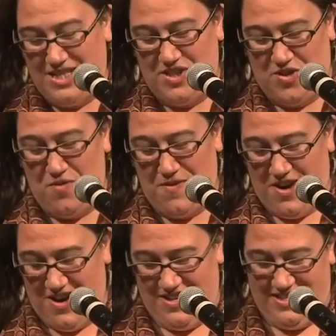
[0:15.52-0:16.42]
so
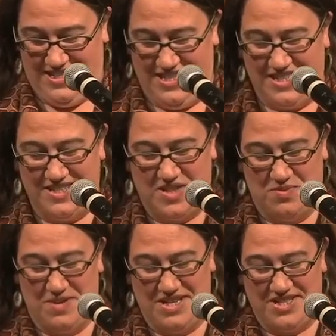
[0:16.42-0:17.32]
far and done
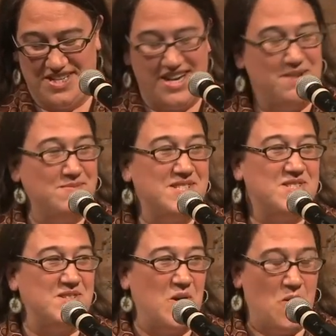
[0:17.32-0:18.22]
so much, and I am
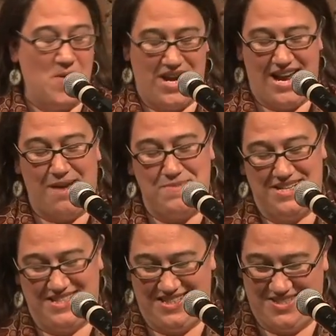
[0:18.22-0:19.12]
so
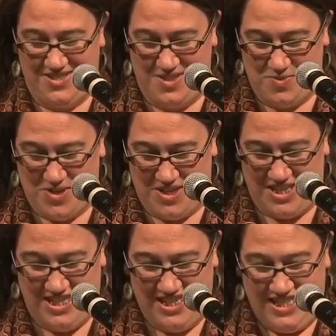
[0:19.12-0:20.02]
happy to hear his work.
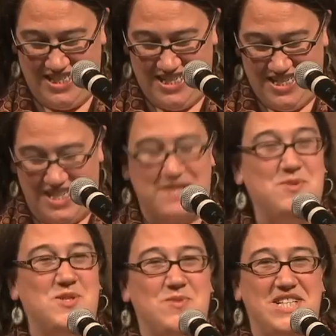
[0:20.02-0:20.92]
Next
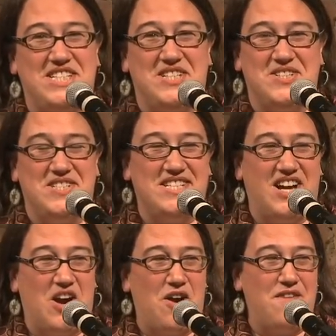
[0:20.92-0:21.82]
person we get to hear is
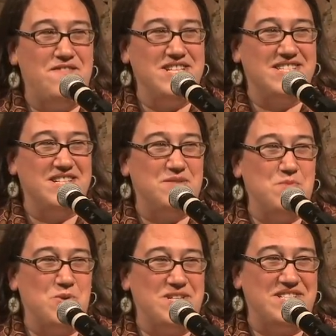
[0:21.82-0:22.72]
our Vincent
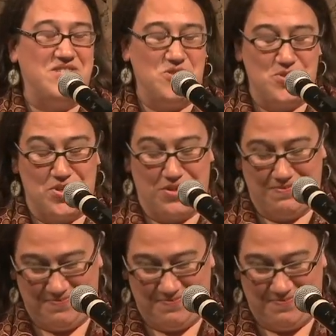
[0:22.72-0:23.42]
Moniz, Jr.